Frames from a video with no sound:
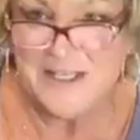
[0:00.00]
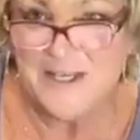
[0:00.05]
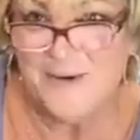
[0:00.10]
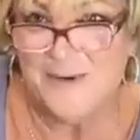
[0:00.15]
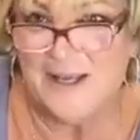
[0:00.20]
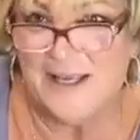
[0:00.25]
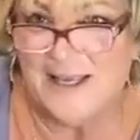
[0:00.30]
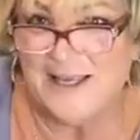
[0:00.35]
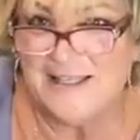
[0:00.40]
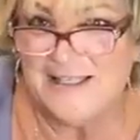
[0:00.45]
I'm
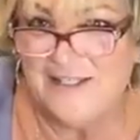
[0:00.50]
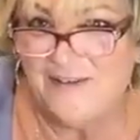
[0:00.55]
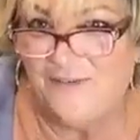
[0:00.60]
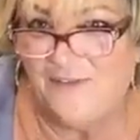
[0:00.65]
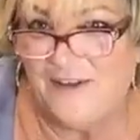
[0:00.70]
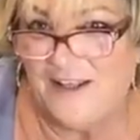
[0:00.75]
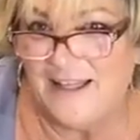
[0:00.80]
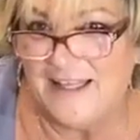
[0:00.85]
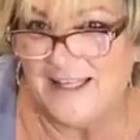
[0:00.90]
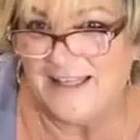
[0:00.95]
doing is
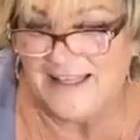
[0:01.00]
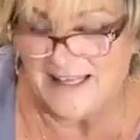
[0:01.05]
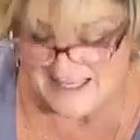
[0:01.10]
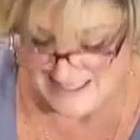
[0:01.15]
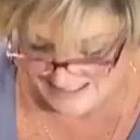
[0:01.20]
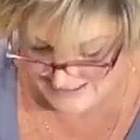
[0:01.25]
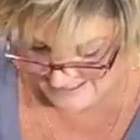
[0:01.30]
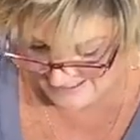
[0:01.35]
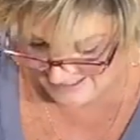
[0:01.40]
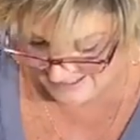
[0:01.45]
filling
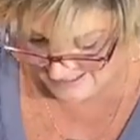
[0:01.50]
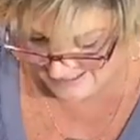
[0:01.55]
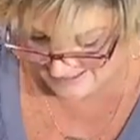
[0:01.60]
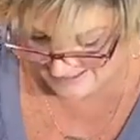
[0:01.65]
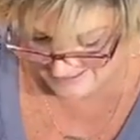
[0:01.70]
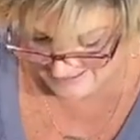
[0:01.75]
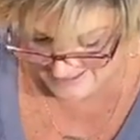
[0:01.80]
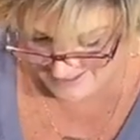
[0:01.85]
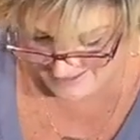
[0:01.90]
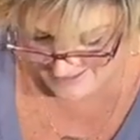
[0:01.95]
these
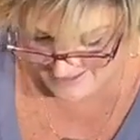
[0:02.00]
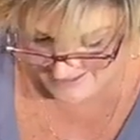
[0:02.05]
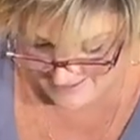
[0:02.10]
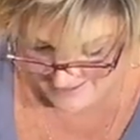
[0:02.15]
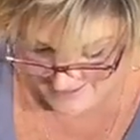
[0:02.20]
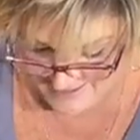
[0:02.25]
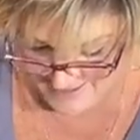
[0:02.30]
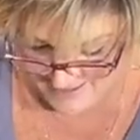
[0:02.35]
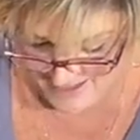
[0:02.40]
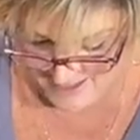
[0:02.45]
in
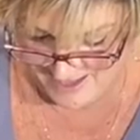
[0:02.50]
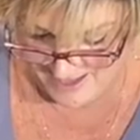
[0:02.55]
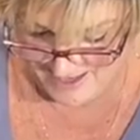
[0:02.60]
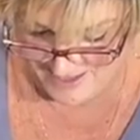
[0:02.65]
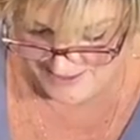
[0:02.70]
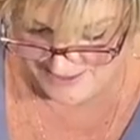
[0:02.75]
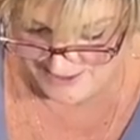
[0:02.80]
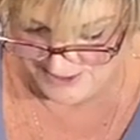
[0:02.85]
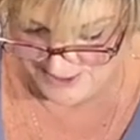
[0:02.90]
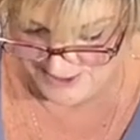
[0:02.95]

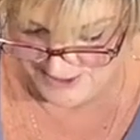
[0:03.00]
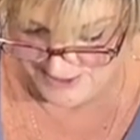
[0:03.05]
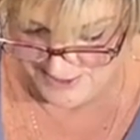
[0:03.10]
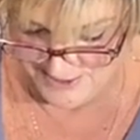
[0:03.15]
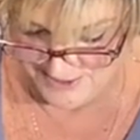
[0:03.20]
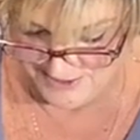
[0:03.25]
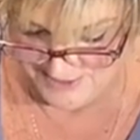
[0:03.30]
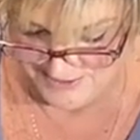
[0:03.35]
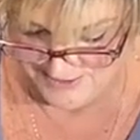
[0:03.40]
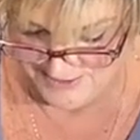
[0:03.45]

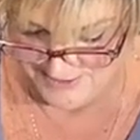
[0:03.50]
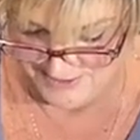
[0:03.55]
under